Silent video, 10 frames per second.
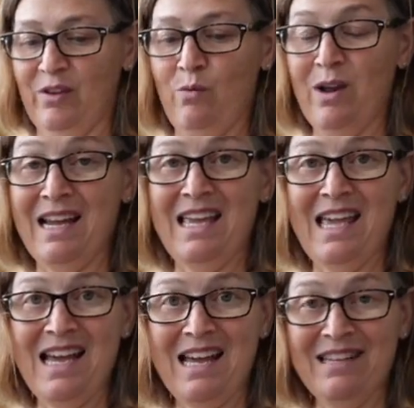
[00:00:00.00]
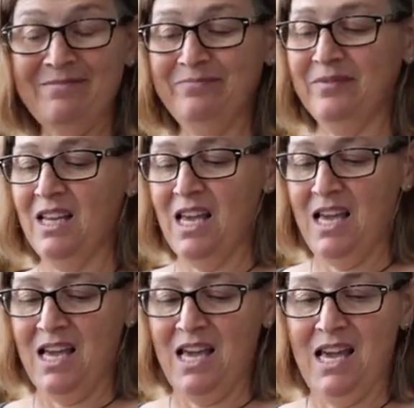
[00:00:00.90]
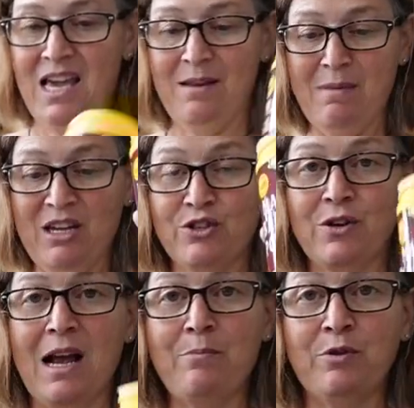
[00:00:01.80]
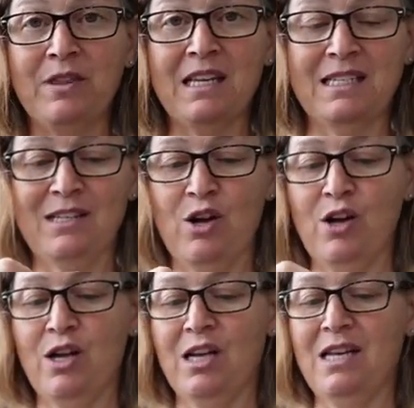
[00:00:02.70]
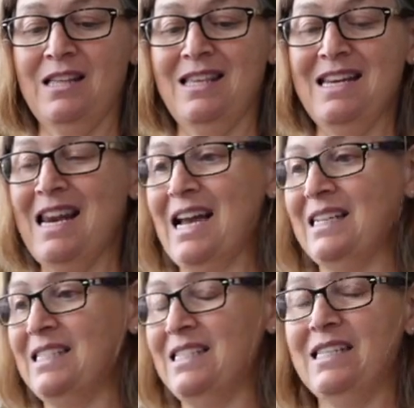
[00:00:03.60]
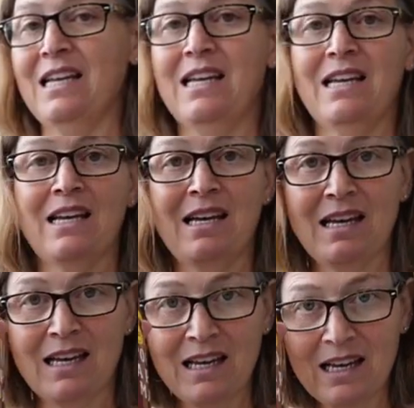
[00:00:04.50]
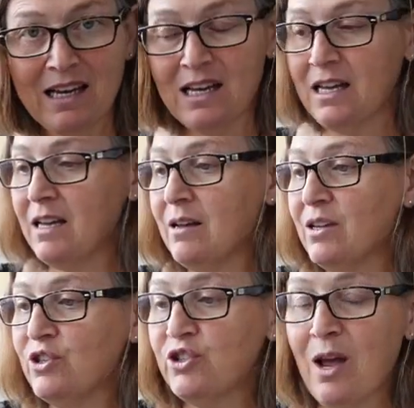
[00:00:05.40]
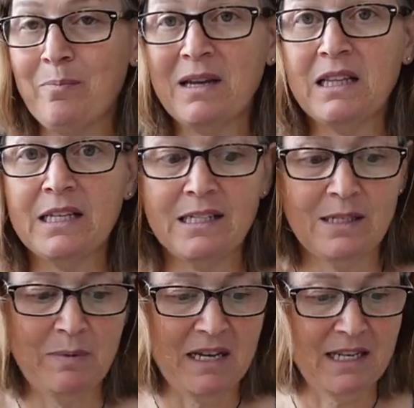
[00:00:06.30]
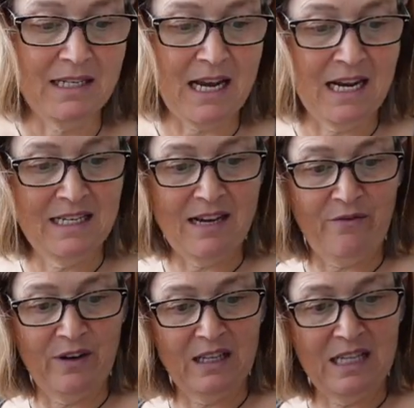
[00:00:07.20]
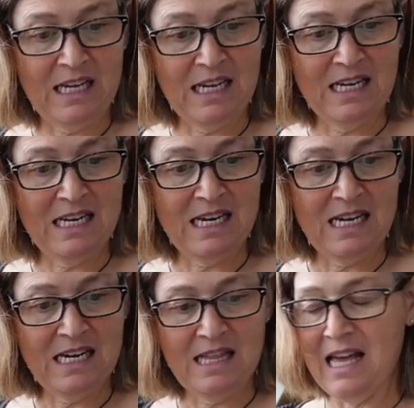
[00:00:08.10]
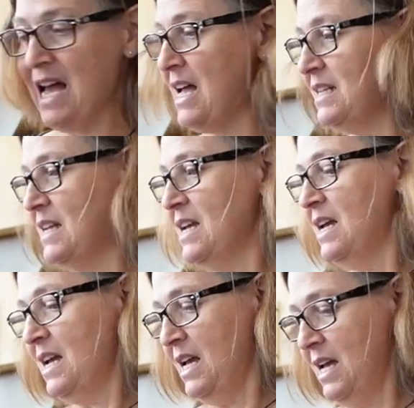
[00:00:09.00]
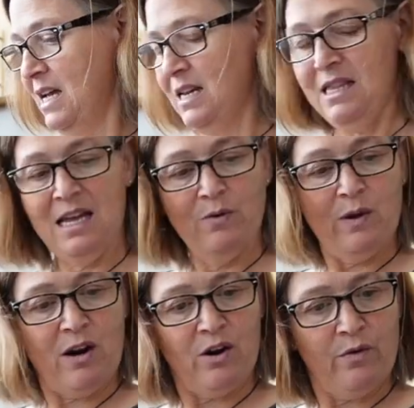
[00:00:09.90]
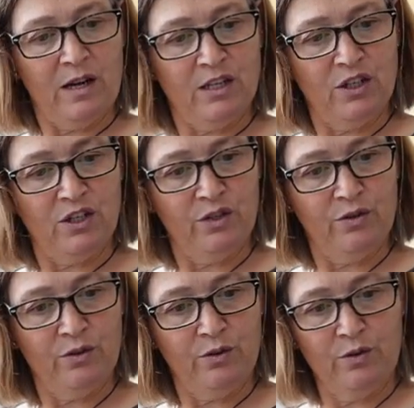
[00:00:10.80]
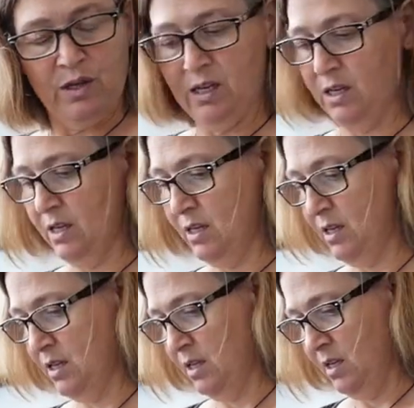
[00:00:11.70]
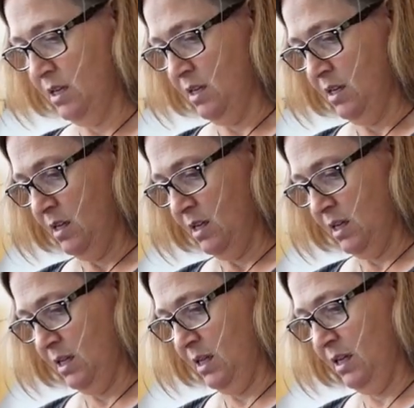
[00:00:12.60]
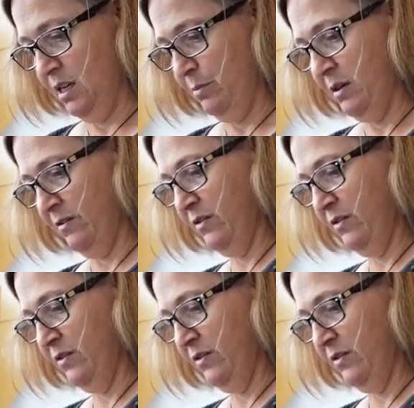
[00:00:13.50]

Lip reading: what I can and make sure I put this on the next shopping list because I definitely need that. And then we are going to do a little bit of